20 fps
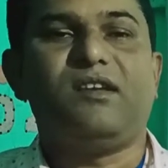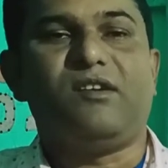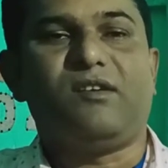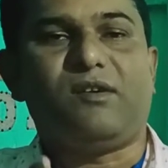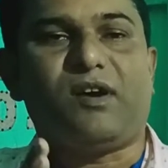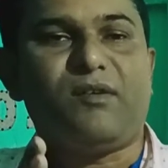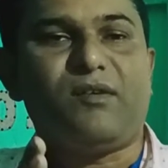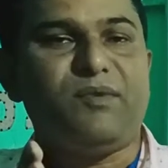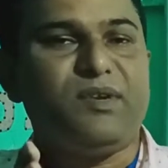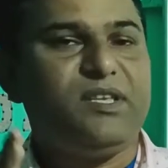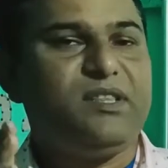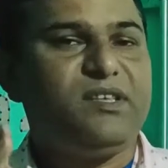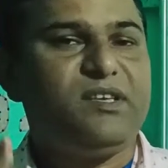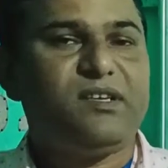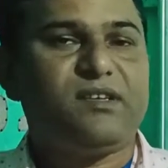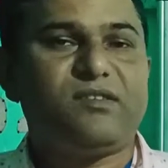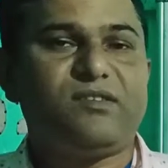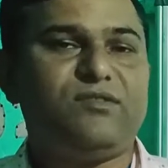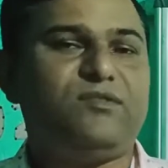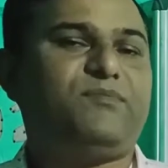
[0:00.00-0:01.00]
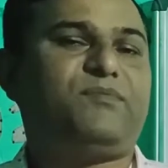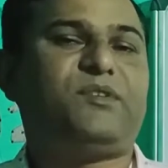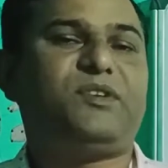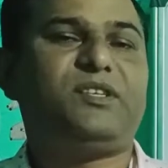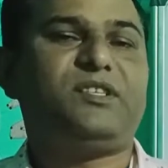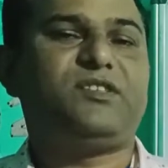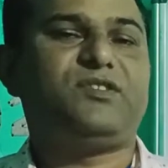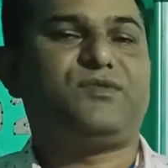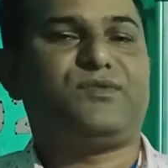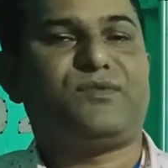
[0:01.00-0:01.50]

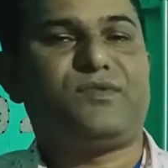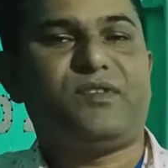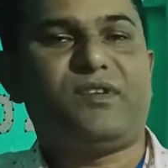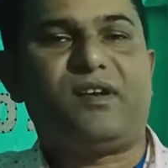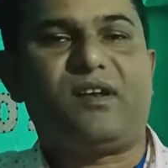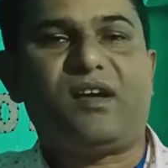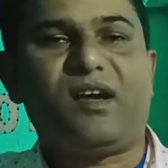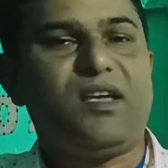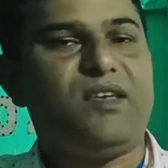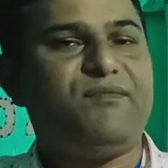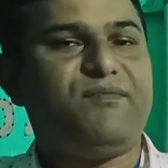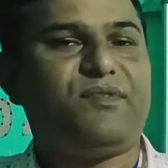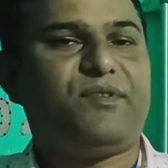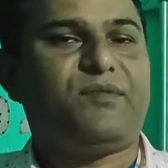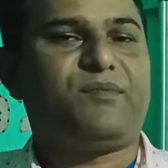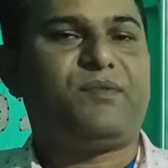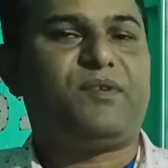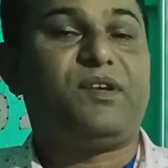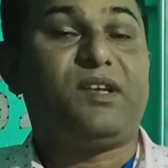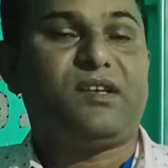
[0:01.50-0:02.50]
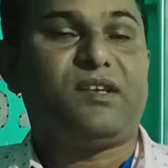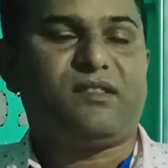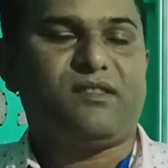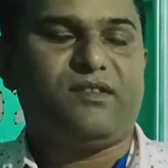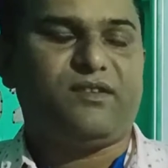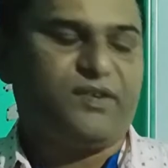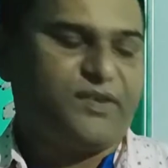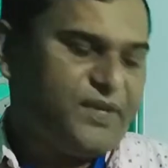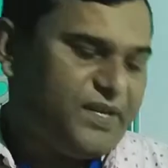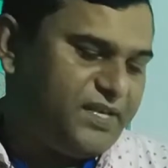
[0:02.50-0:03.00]
The life of the
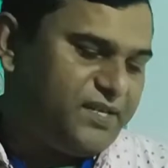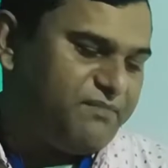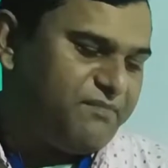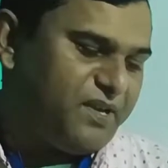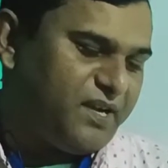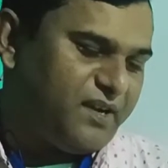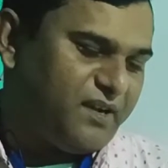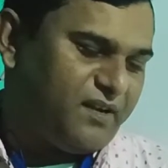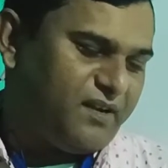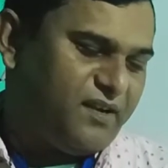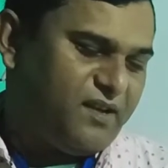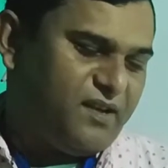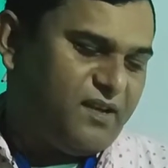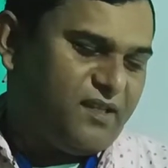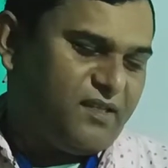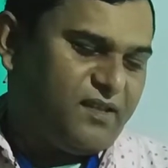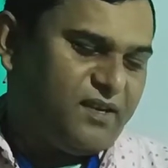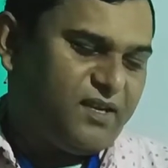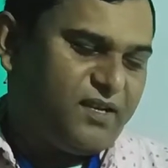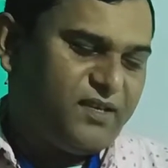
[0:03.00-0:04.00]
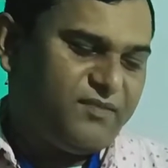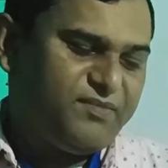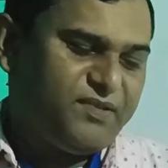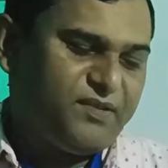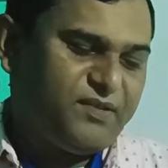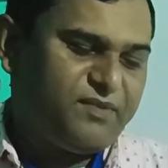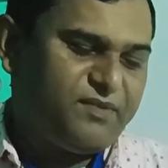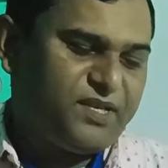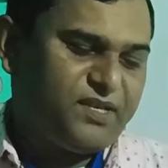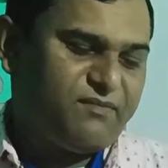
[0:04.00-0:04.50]
great man. The lives
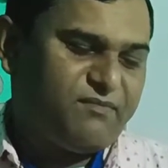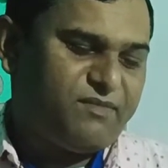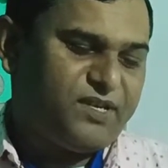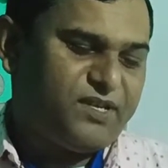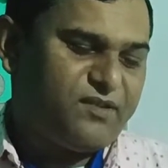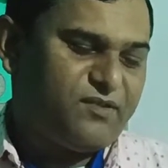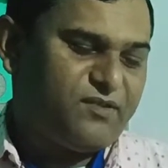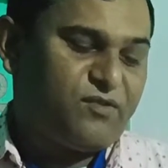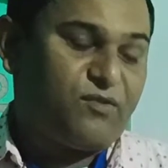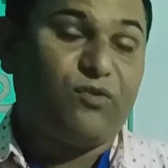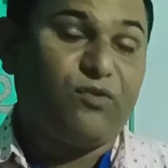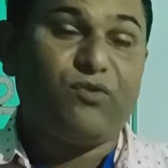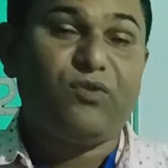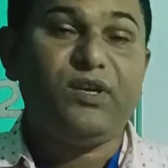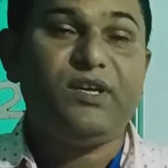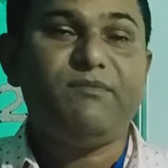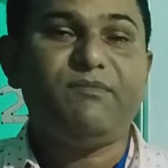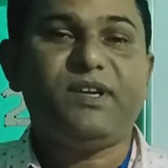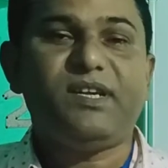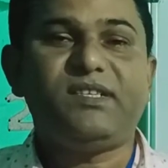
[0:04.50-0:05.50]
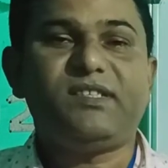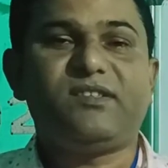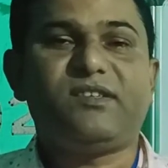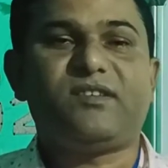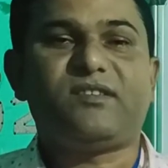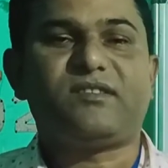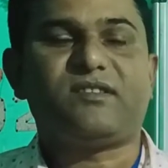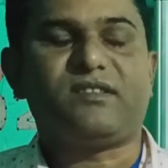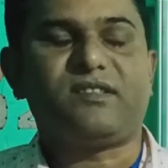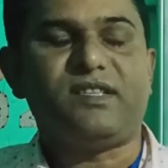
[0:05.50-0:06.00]
of great man all reminds
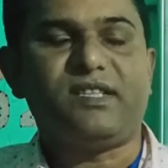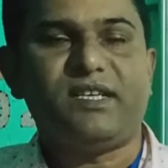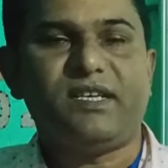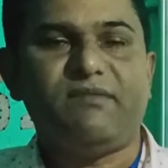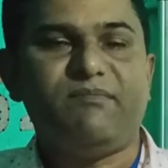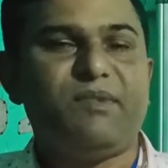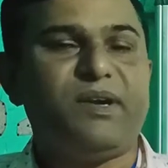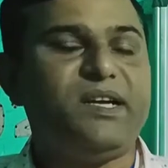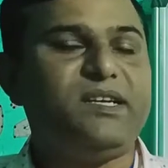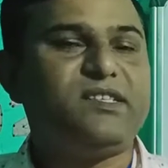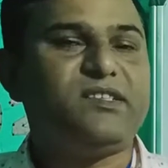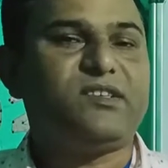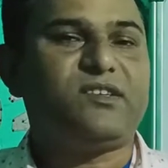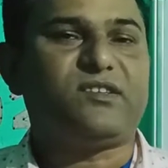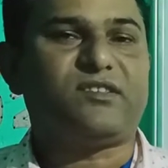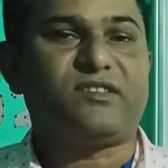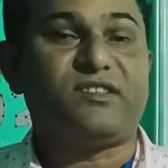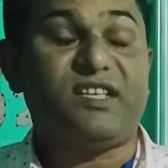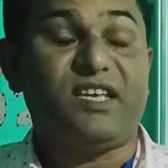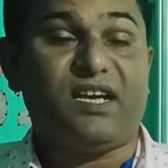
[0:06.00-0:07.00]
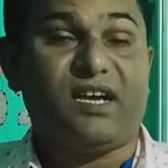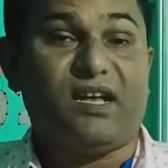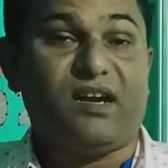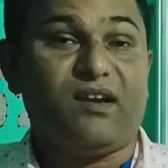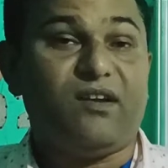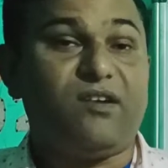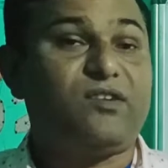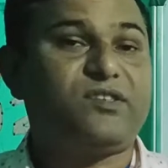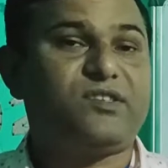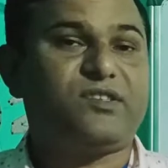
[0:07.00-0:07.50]
us. They reminds us. They
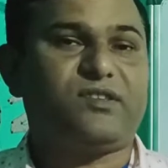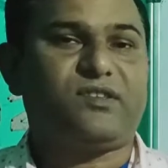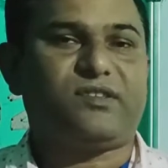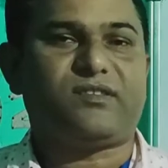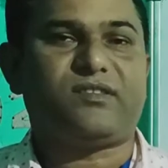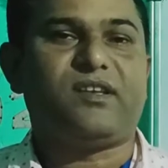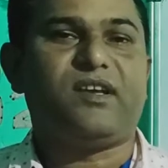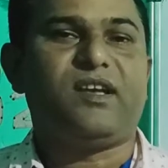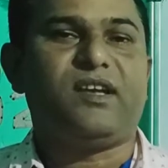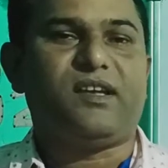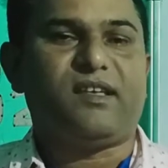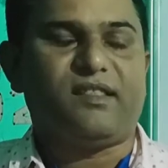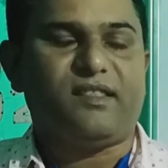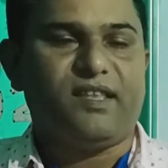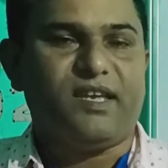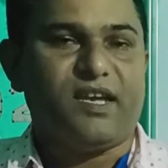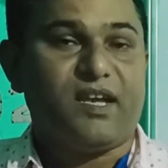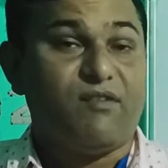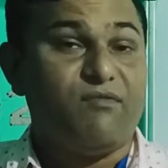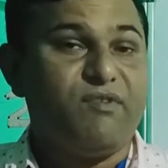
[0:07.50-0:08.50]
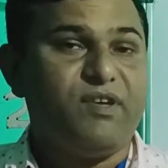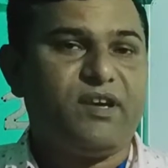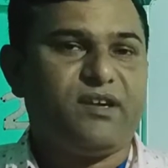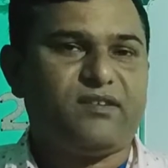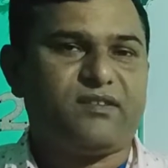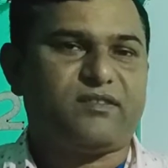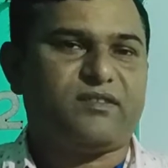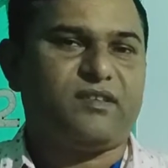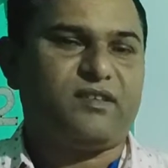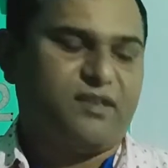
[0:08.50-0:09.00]
alerts us. They aware
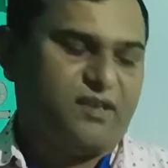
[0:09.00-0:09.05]
us.